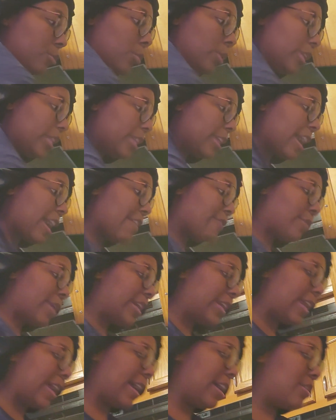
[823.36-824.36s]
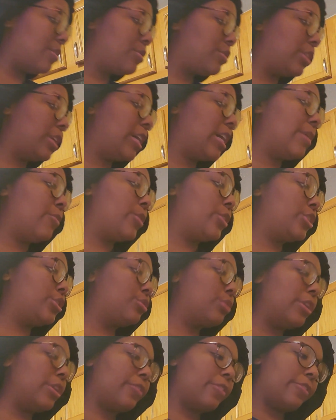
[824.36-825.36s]
the ones I have right now. So they come with
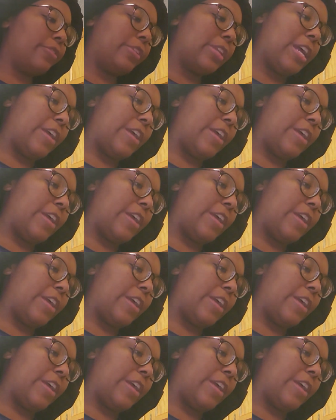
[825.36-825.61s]
two different